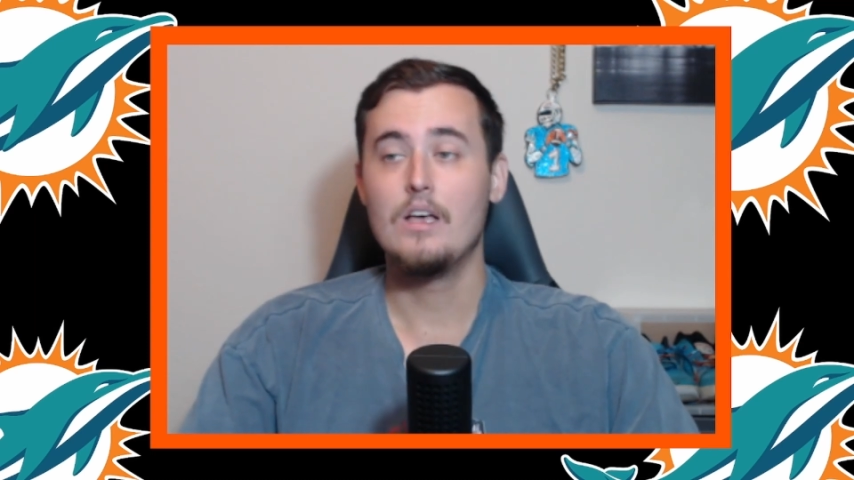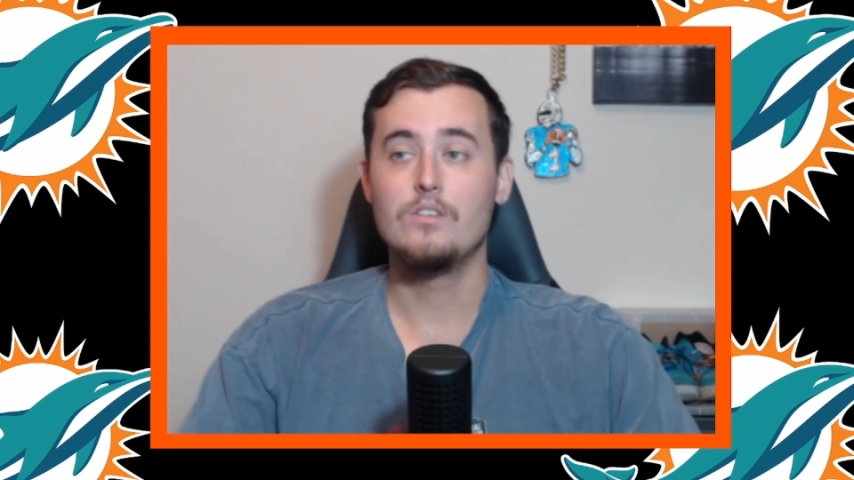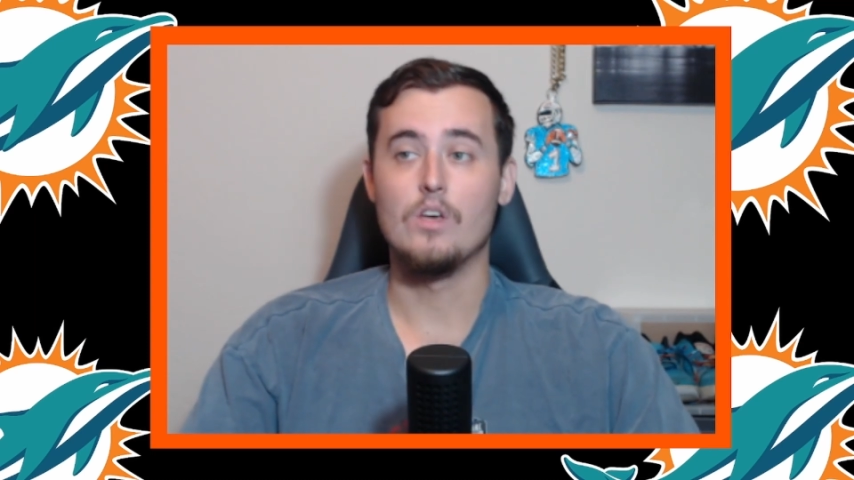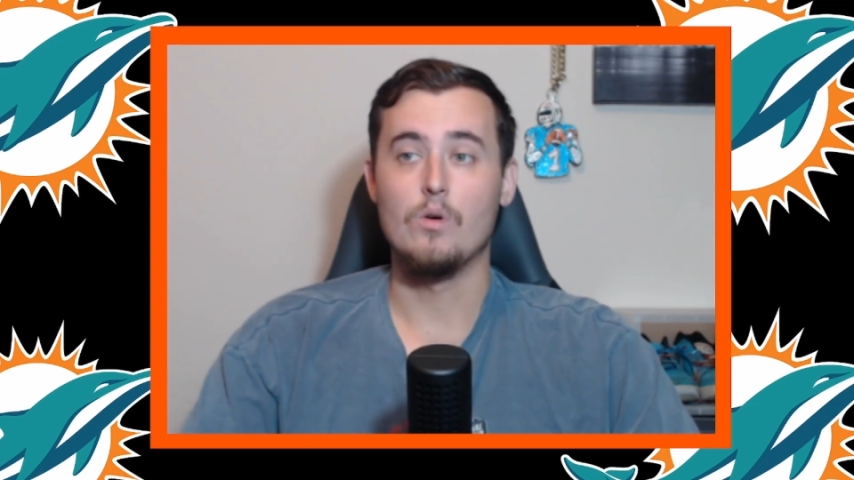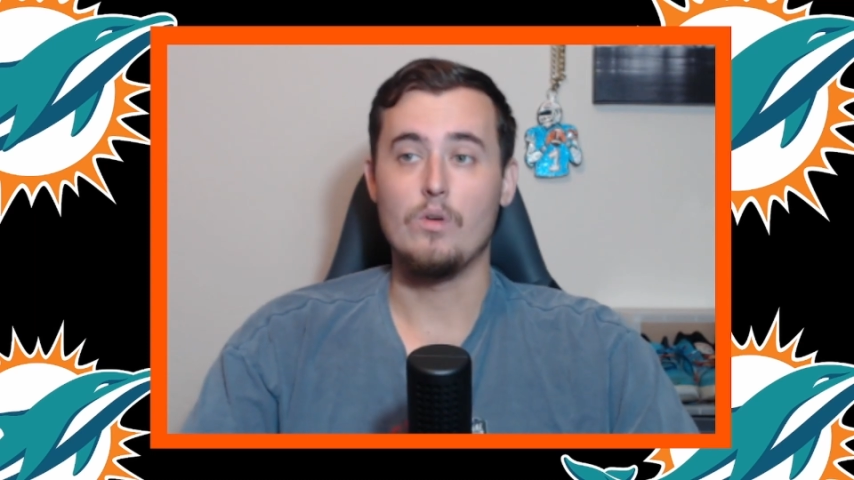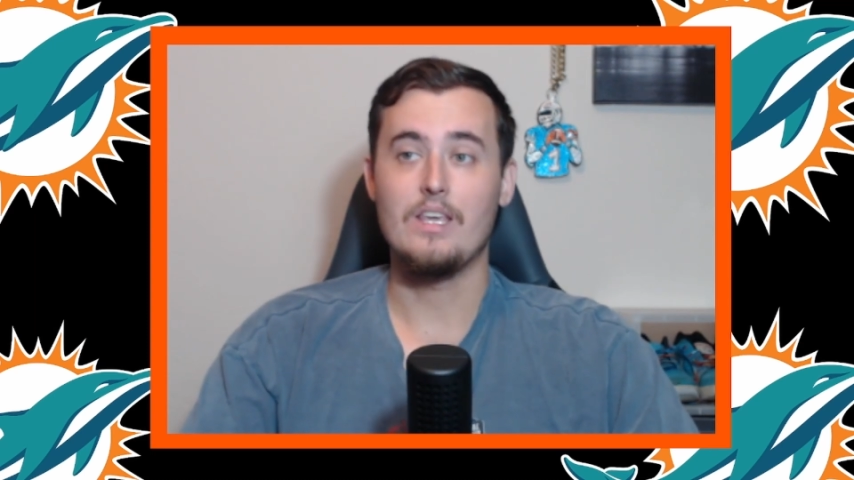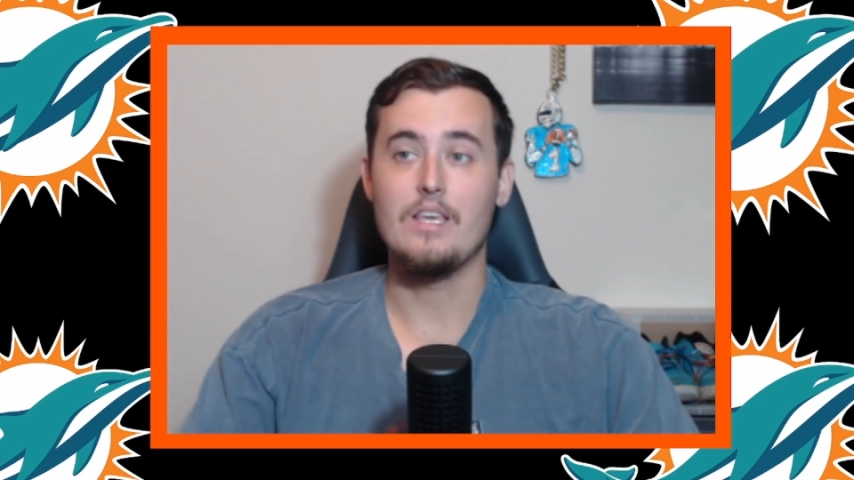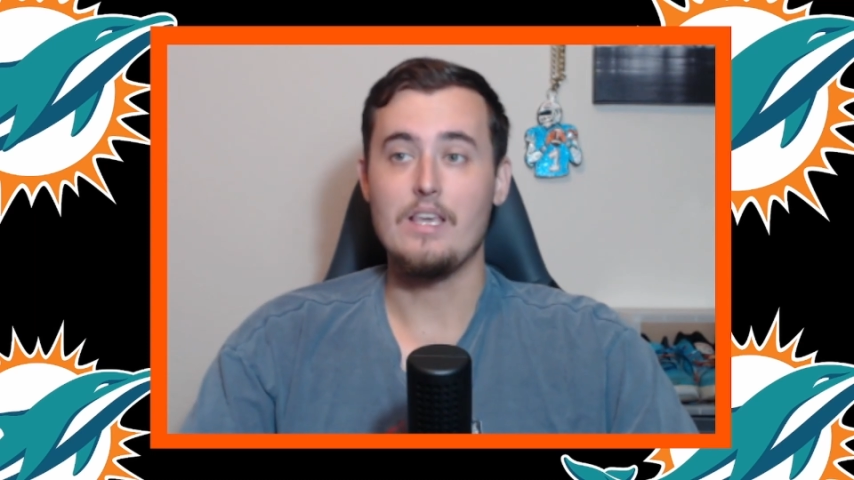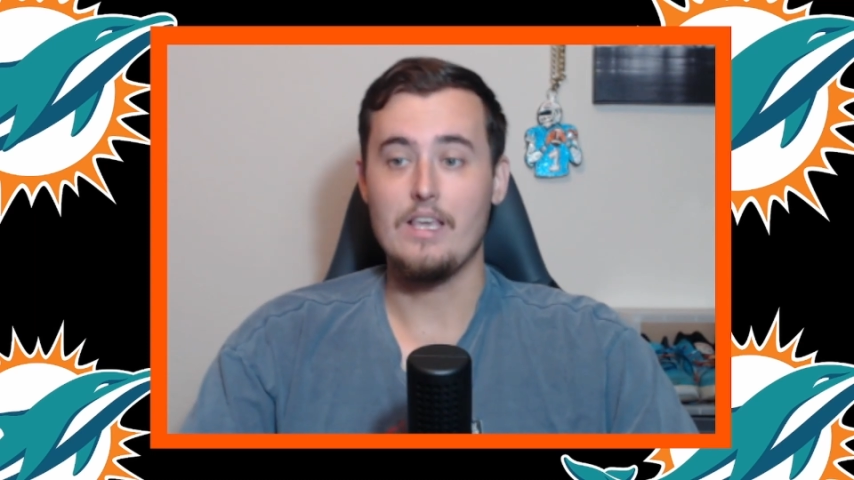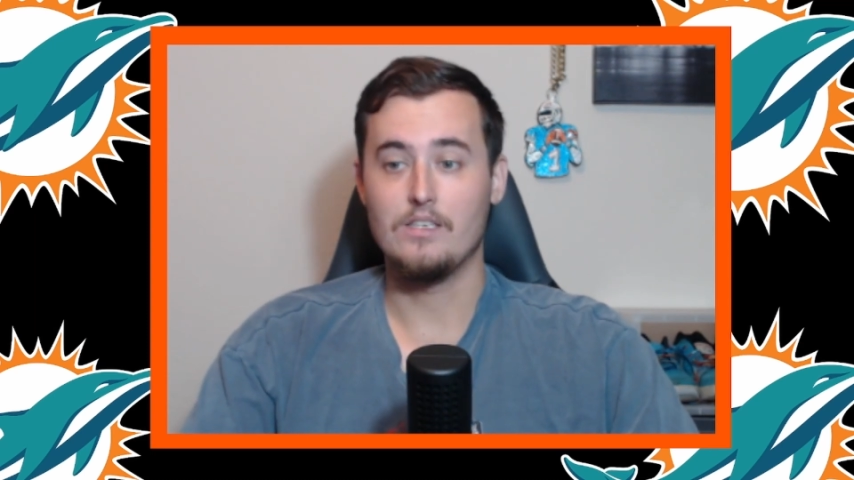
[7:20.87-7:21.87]
So
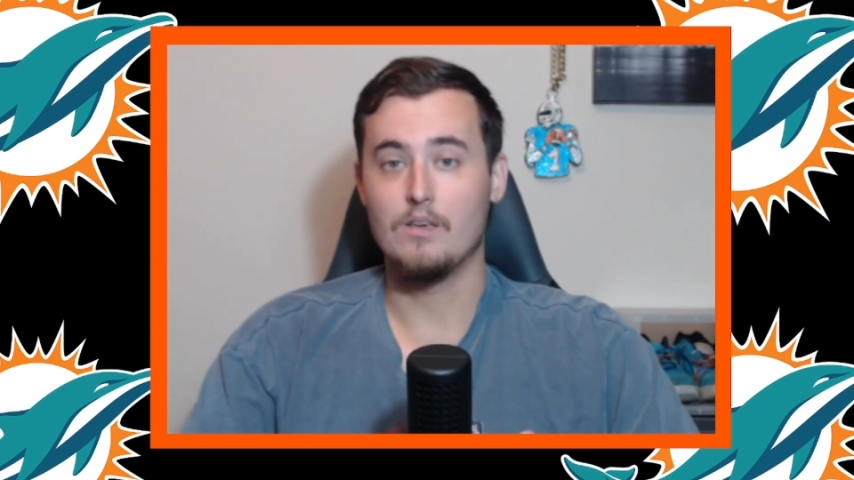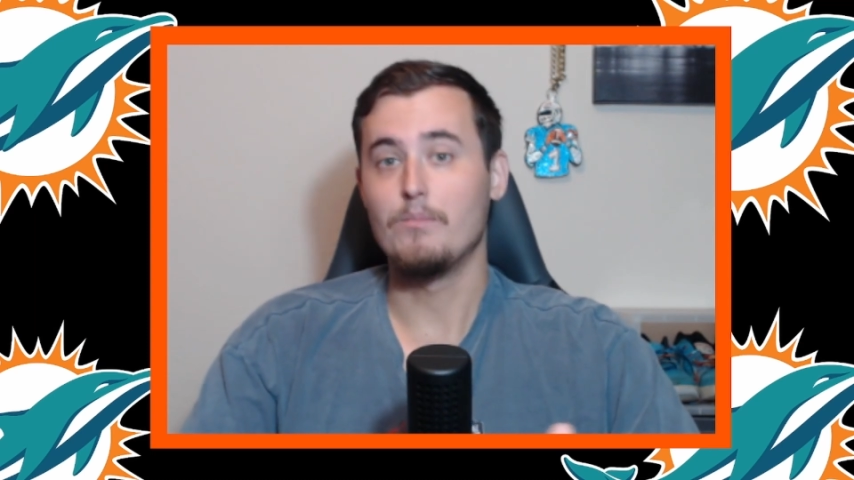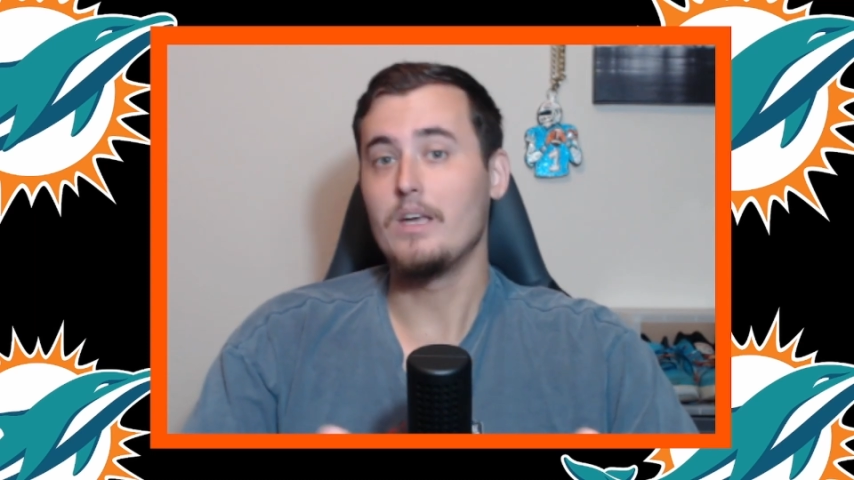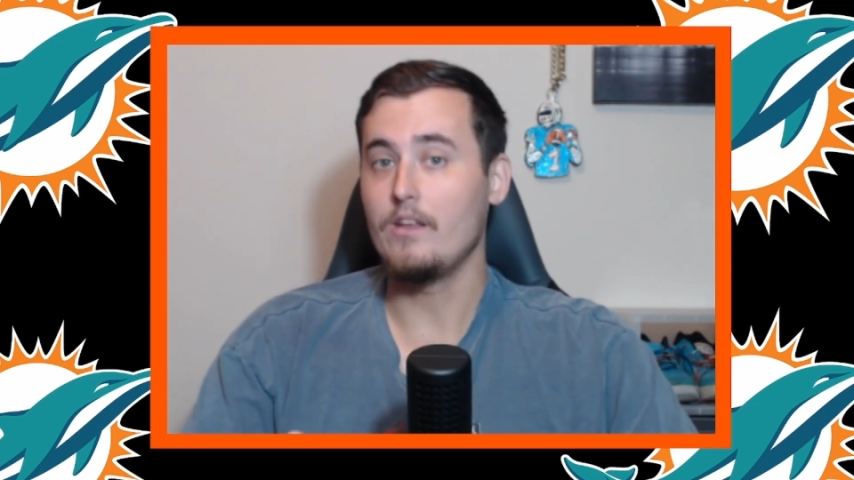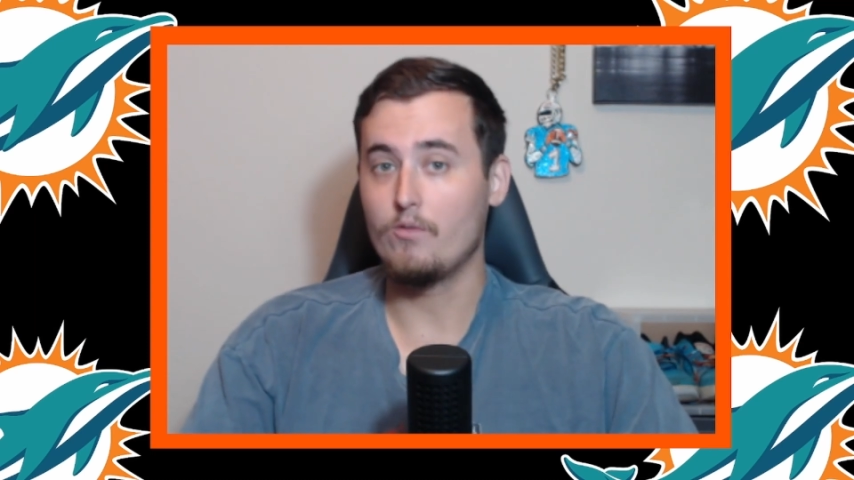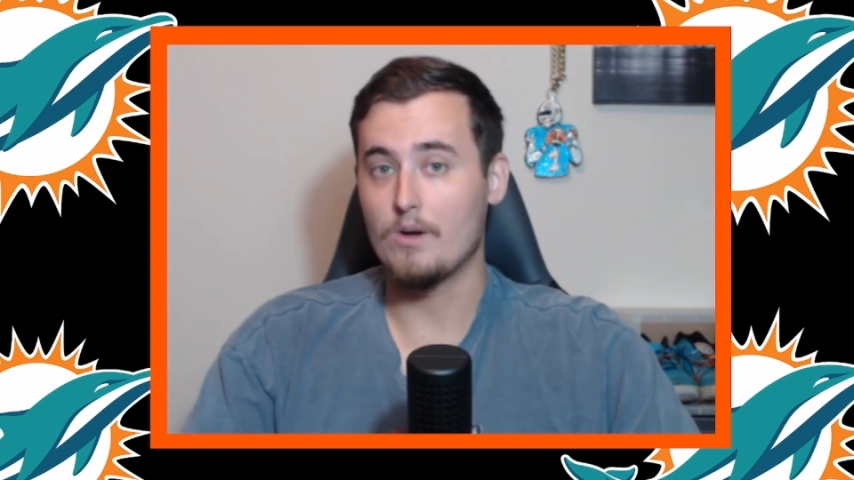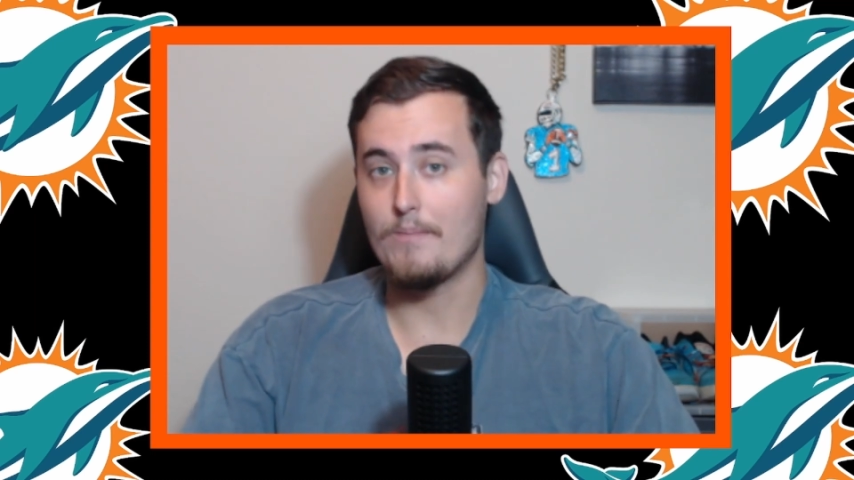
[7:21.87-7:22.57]
he is competing for a